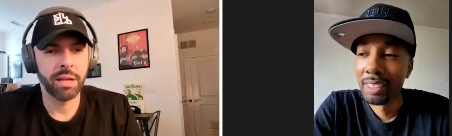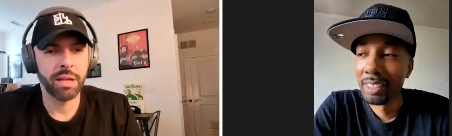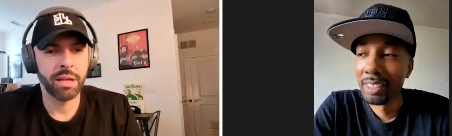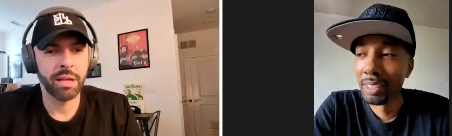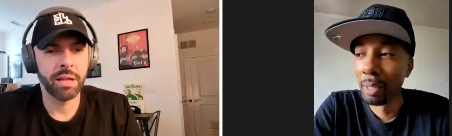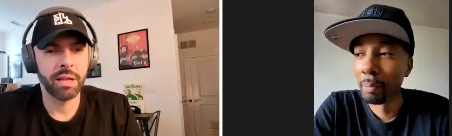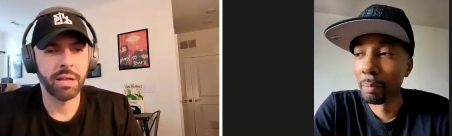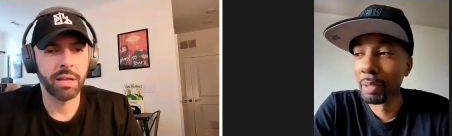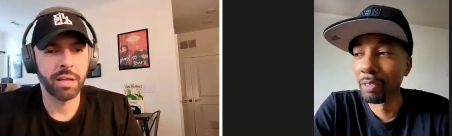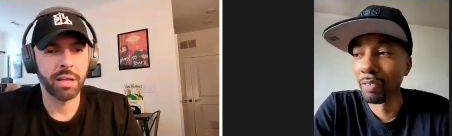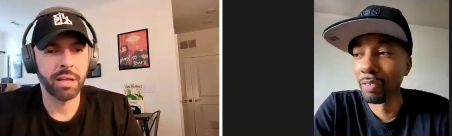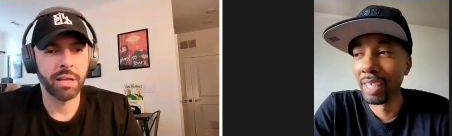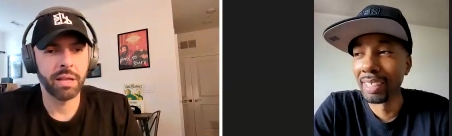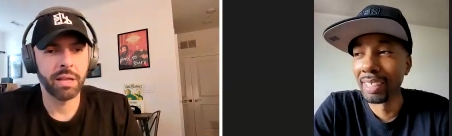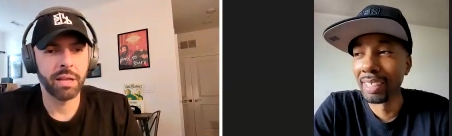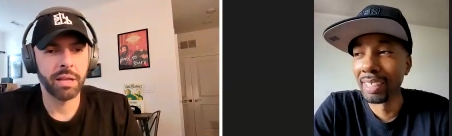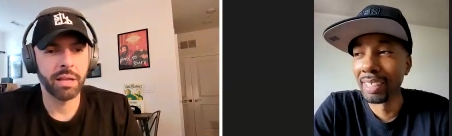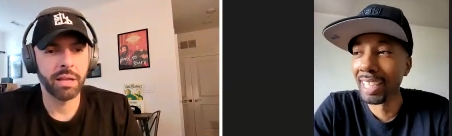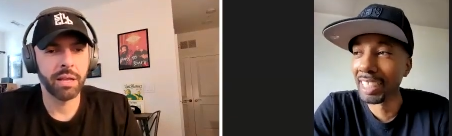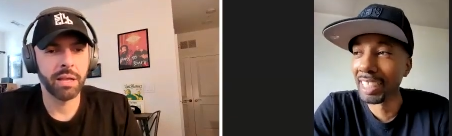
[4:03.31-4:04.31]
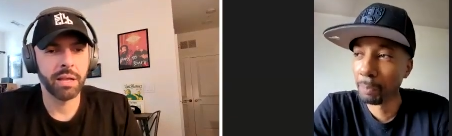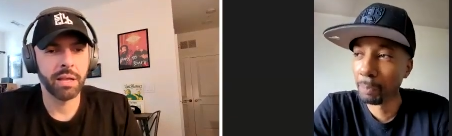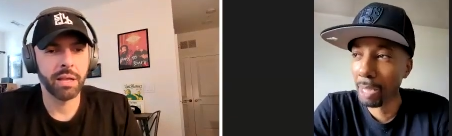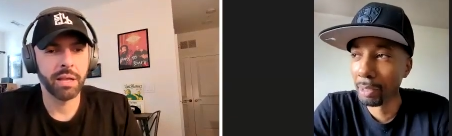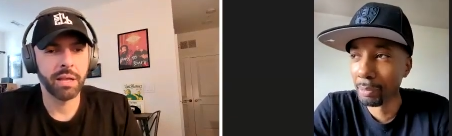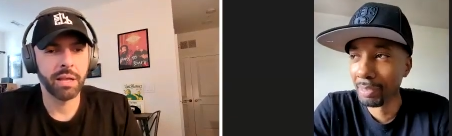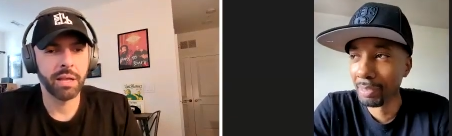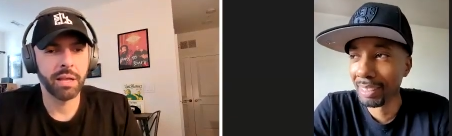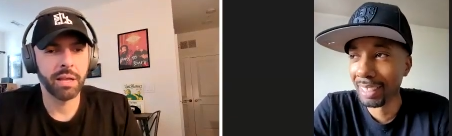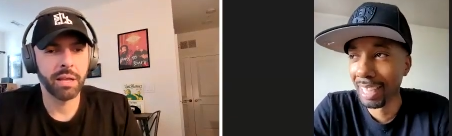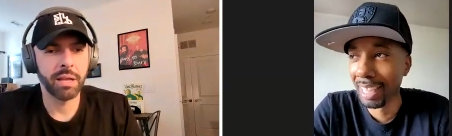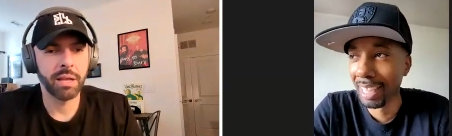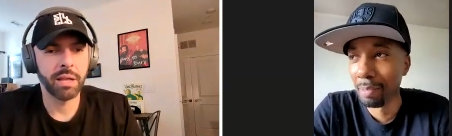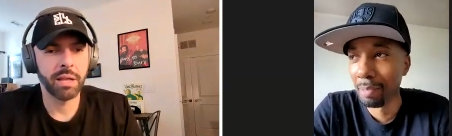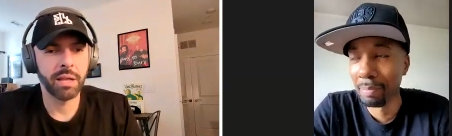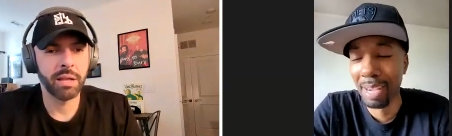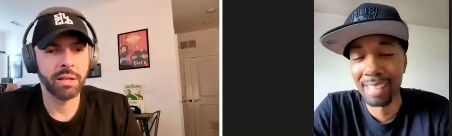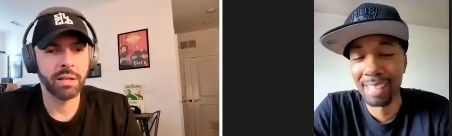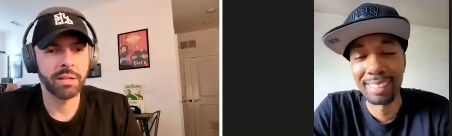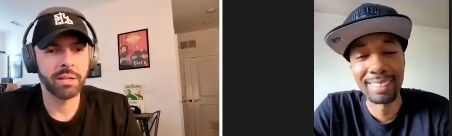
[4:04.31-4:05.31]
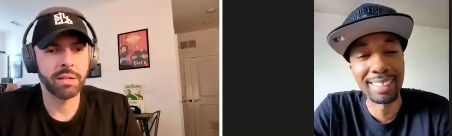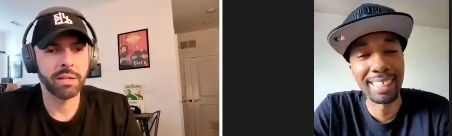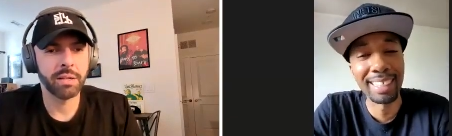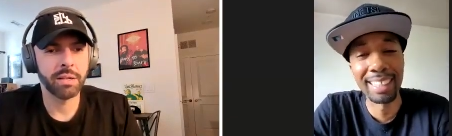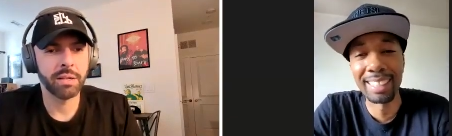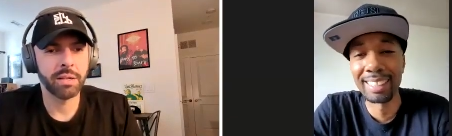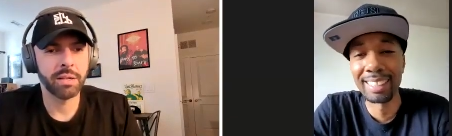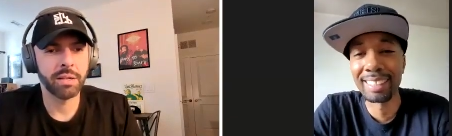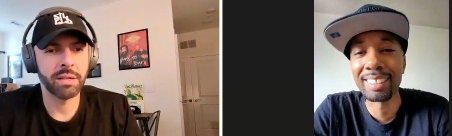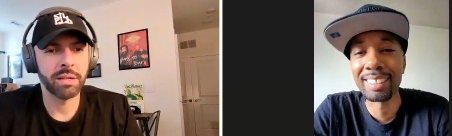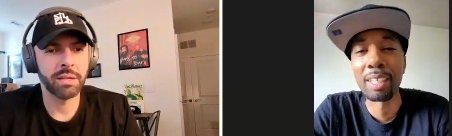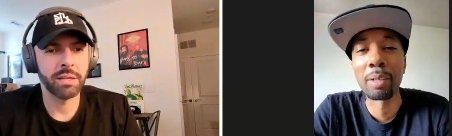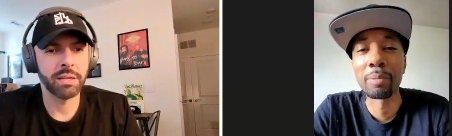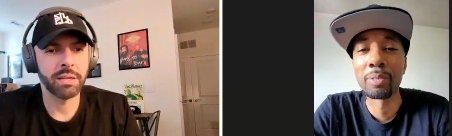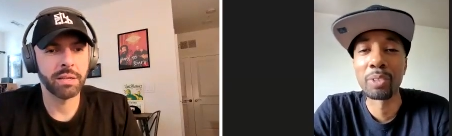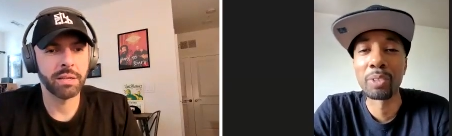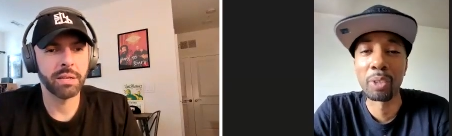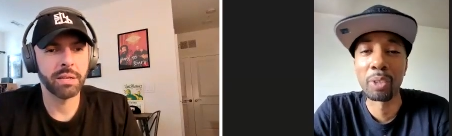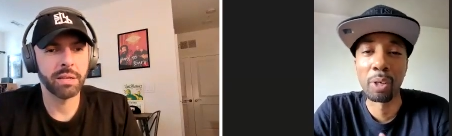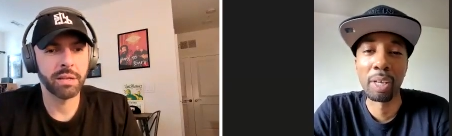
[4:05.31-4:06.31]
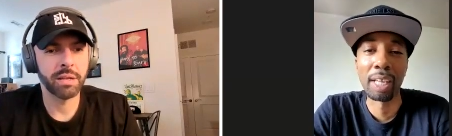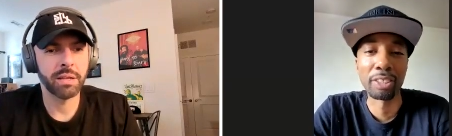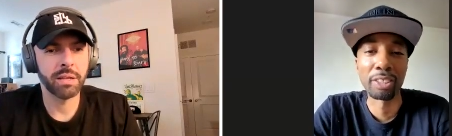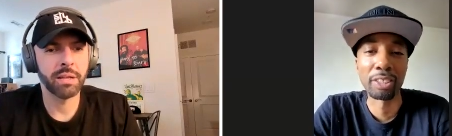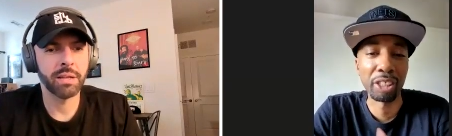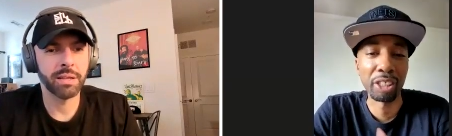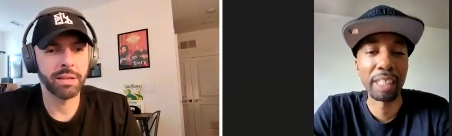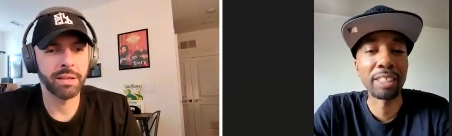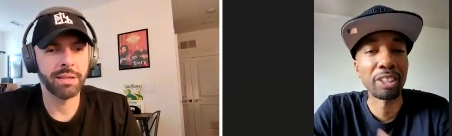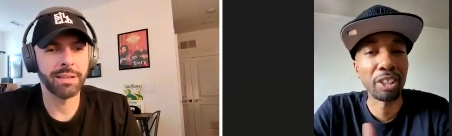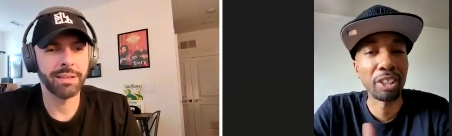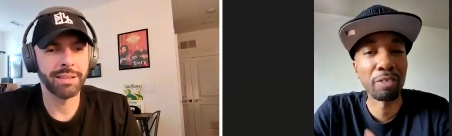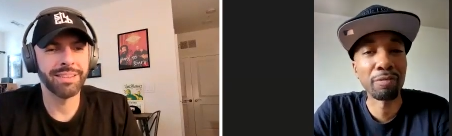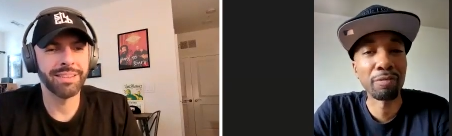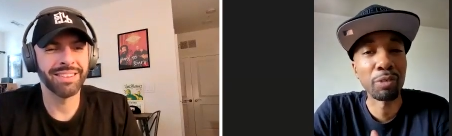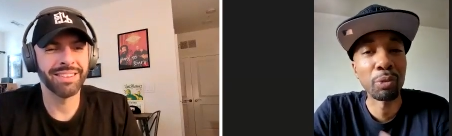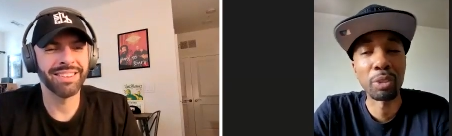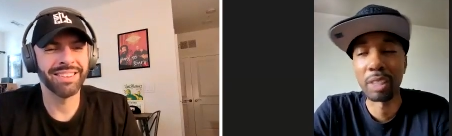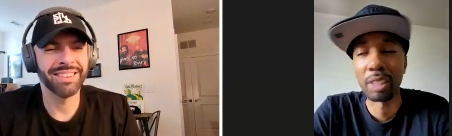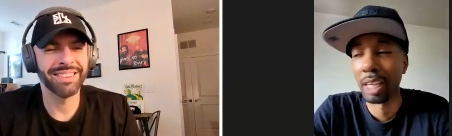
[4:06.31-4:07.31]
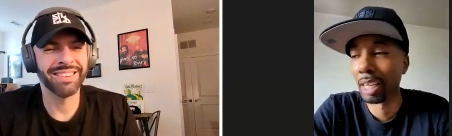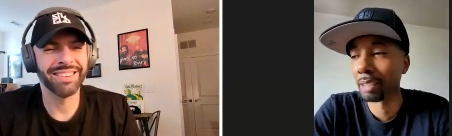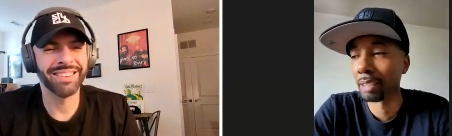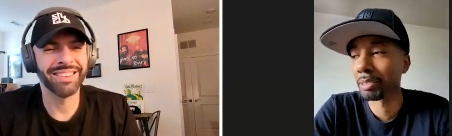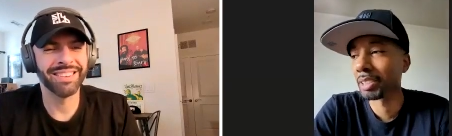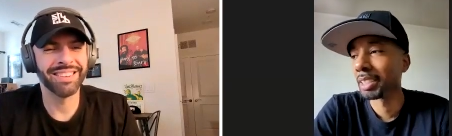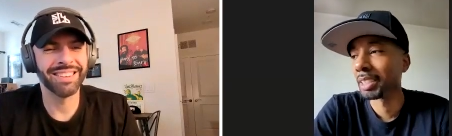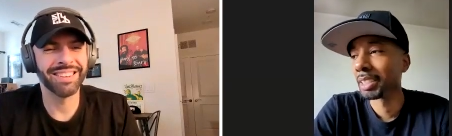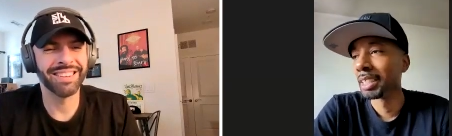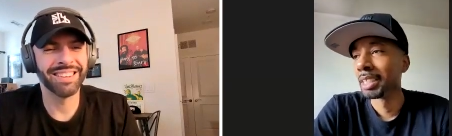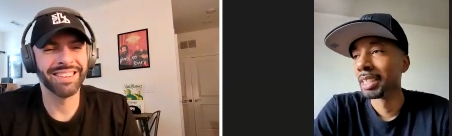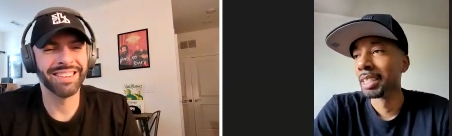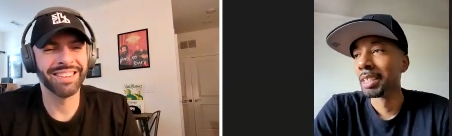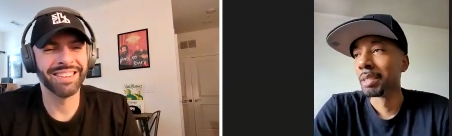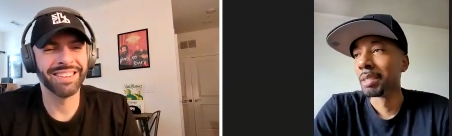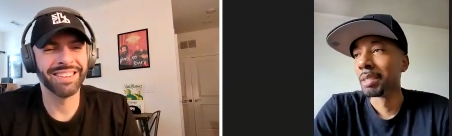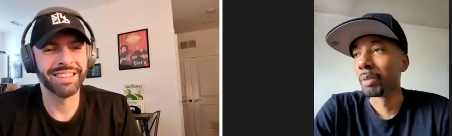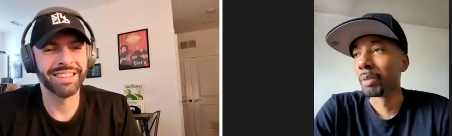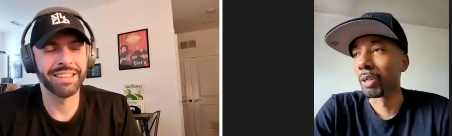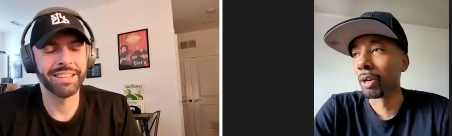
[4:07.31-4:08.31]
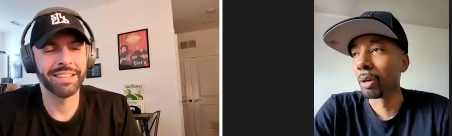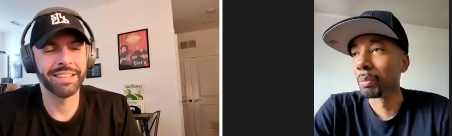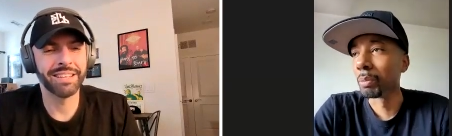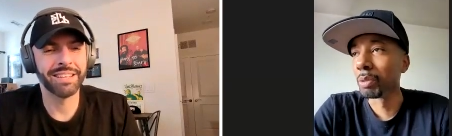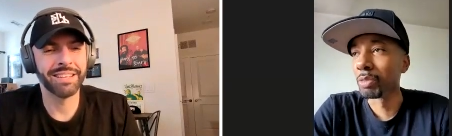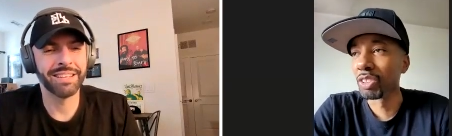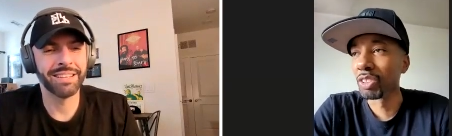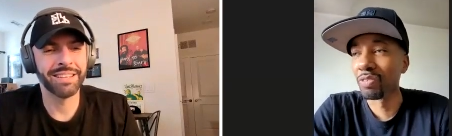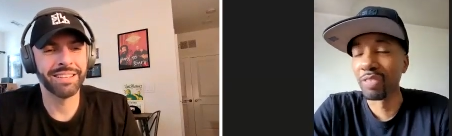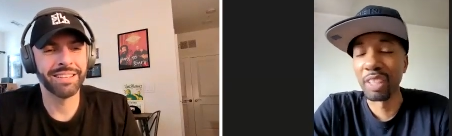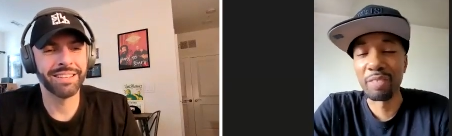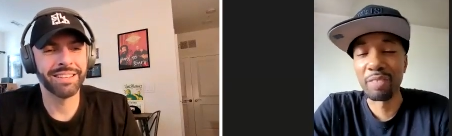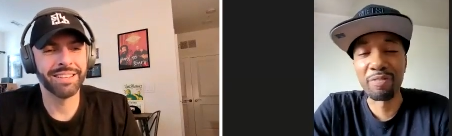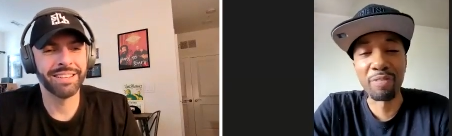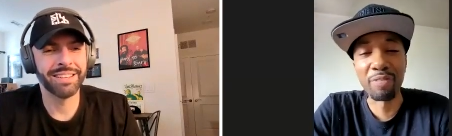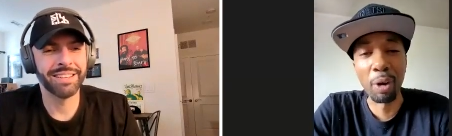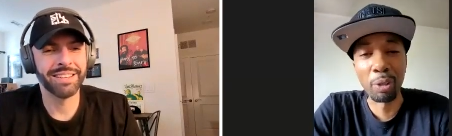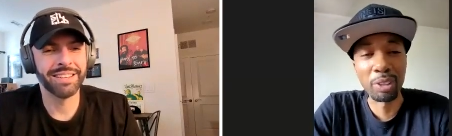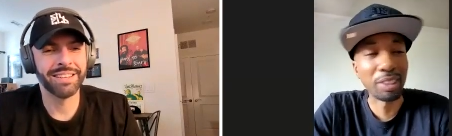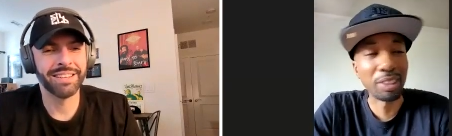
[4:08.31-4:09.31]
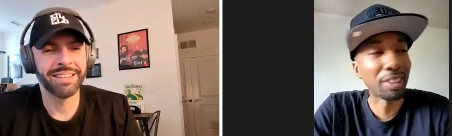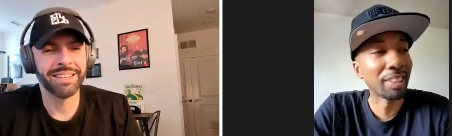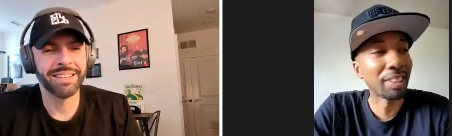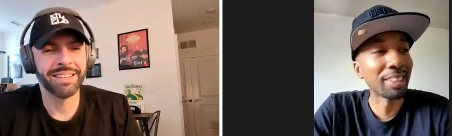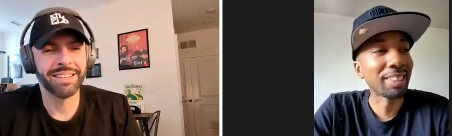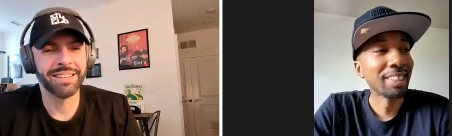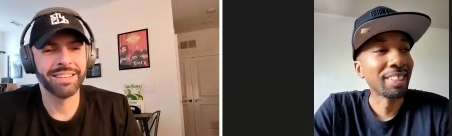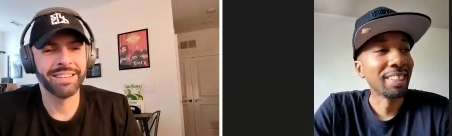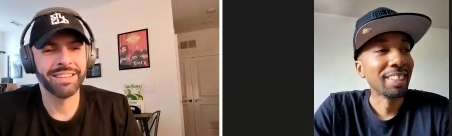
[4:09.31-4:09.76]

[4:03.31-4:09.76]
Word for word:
Speaker 1: You know what I mean? Rated X probably was like about a year or something. You know, I changed it a few times, but um, it was Vic Funkster,